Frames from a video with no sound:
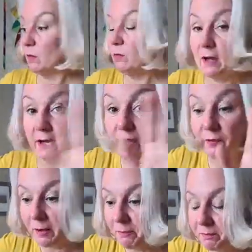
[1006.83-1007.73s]
Oh, hi
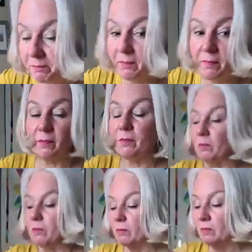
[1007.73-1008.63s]
Lorraine.
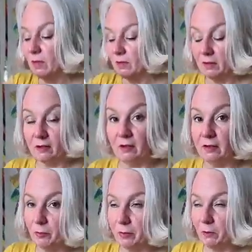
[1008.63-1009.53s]
Got a
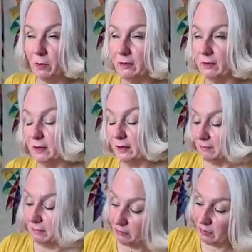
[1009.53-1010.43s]
little bit of wine tonight.
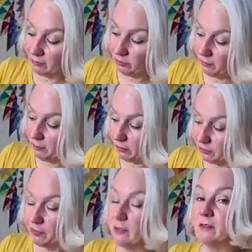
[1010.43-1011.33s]
Not too
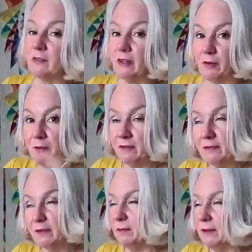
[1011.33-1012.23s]
much. I want to
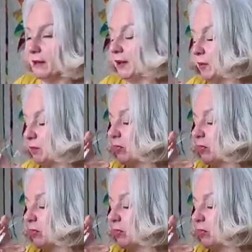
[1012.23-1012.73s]
stick to my diet.